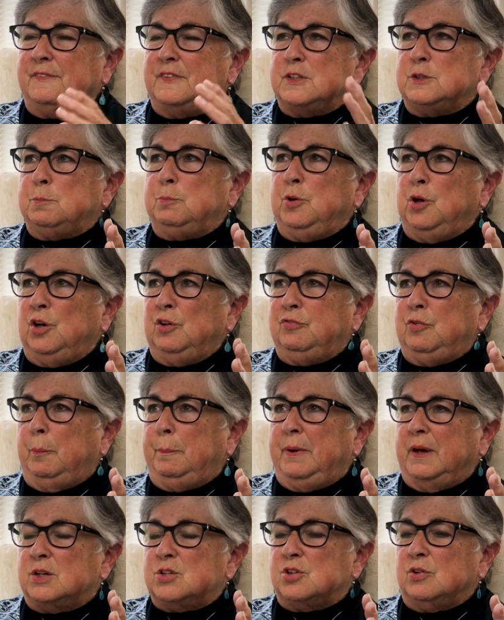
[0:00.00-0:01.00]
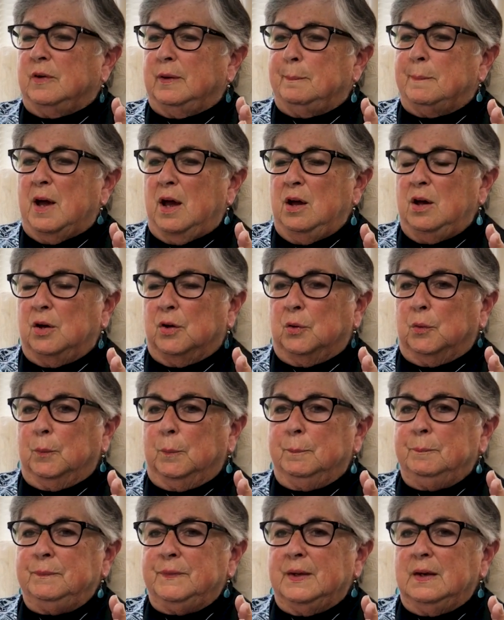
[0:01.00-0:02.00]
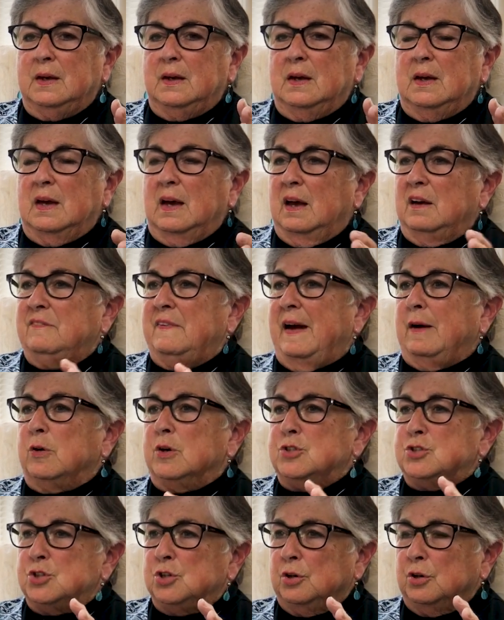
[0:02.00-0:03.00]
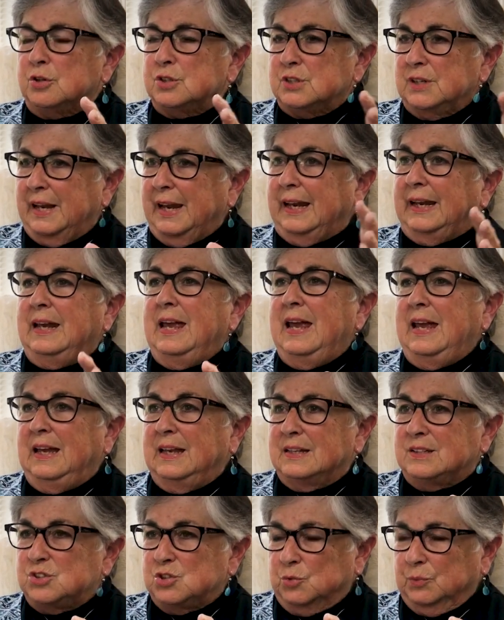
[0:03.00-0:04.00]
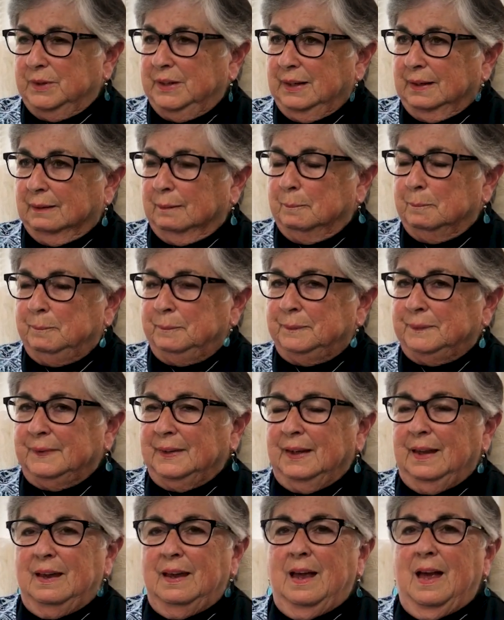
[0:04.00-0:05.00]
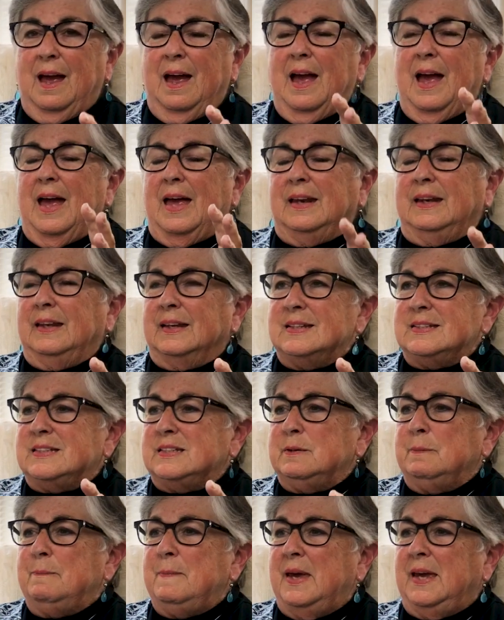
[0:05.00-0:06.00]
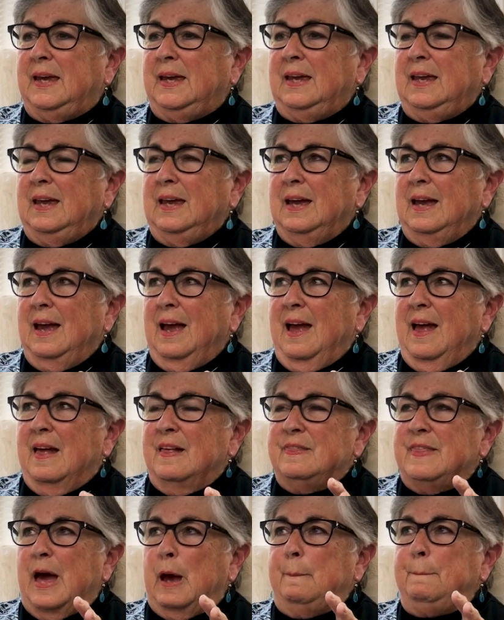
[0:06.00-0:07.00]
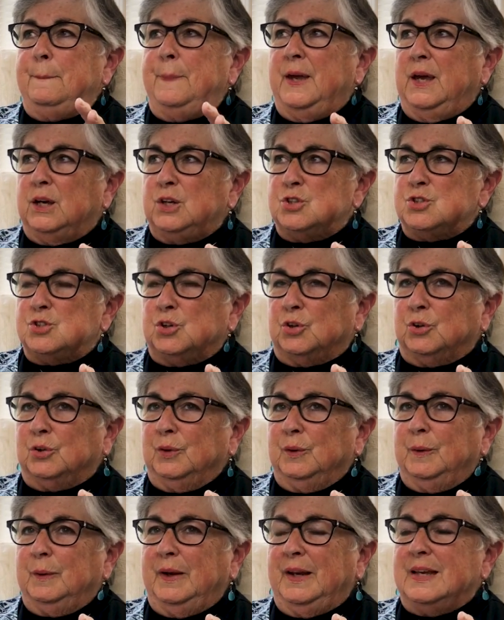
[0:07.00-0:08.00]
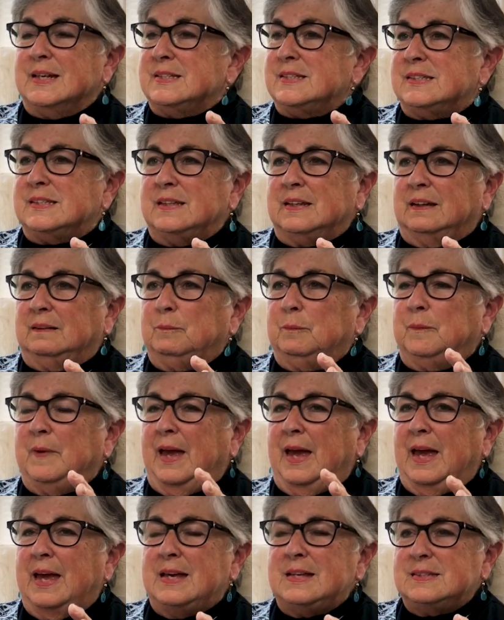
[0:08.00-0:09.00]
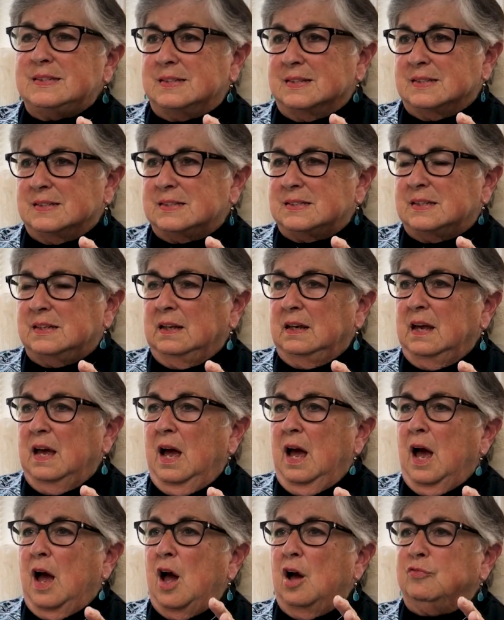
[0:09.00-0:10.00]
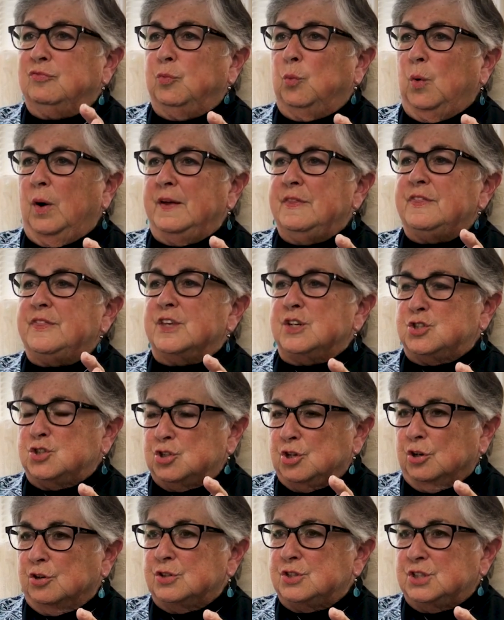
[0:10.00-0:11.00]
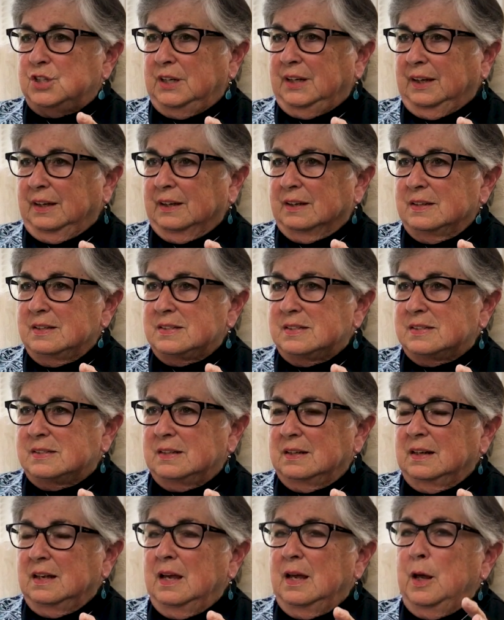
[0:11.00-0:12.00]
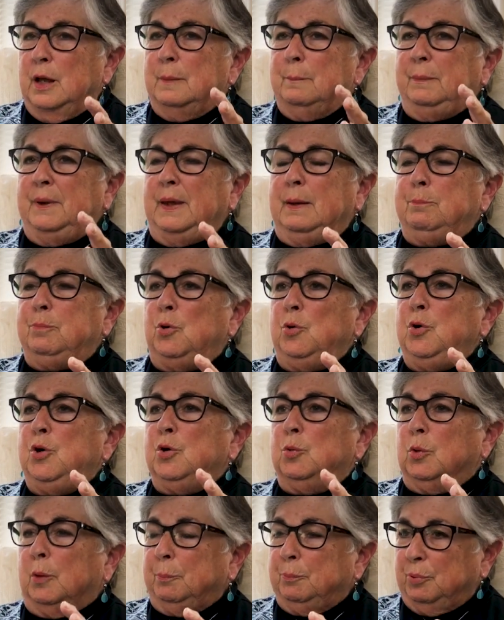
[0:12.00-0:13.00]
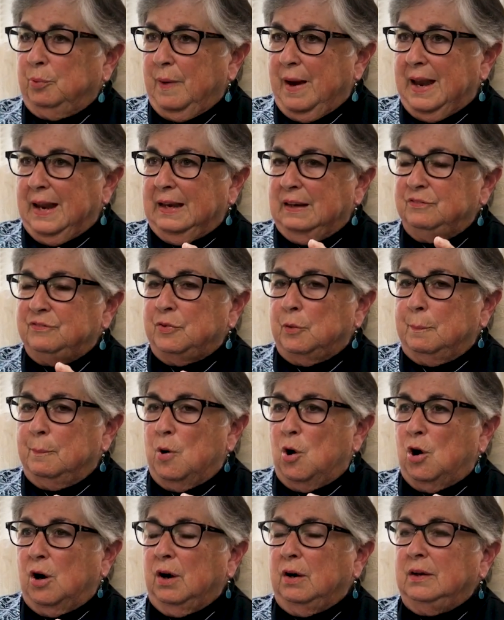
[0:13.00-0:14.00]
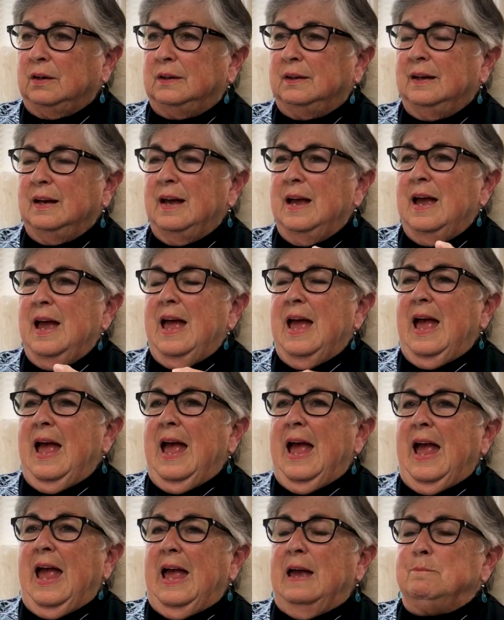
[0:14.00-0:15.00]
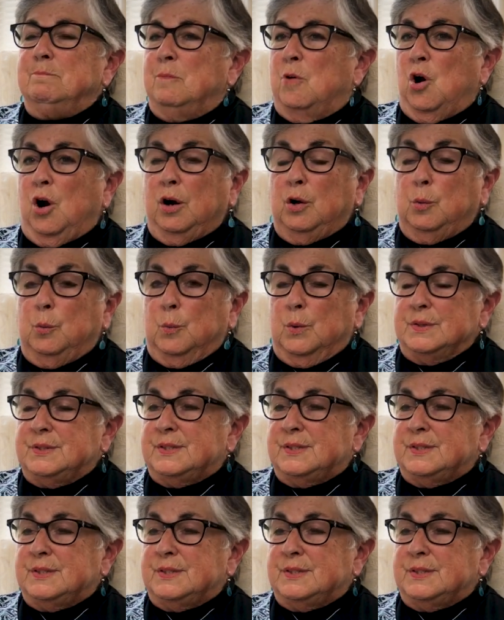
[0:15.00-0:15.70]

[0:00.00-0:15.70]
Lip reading: this beautiful picture in my home of our church laying hands on him. And to me, that picture is the essence of what the church is. People who were praying for Mark, and Mark was